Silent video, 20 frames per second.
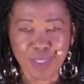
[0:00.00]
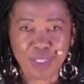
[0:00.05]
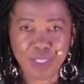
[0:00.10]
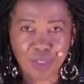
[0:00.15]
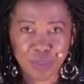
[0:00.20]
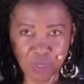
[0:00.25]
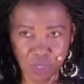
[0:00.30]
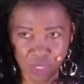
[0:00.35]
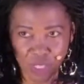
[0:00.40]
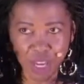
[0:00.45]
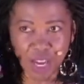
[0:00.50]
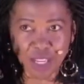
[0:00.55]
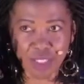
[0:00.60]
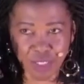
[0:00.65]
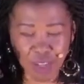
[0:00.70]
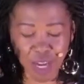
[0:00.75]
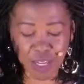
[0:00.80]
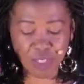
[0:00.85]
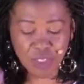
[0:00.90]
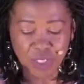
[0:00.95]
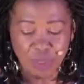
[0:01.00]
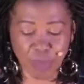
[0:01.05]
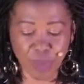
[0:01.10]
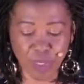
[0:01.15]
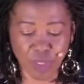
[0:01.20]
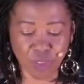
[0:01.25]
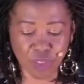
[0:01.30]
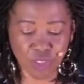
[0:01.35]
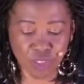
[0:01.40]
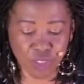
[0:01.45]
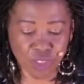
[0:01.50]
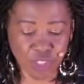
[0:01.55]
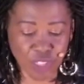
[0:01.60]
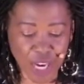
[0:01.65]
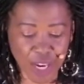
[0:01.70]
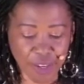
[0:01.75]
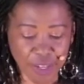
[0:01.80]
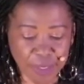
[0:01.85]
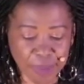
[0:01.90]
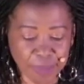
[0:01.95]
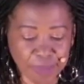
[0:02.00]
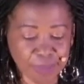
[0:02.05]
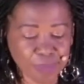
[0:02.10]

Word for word: This is God talking to me now. Sharon,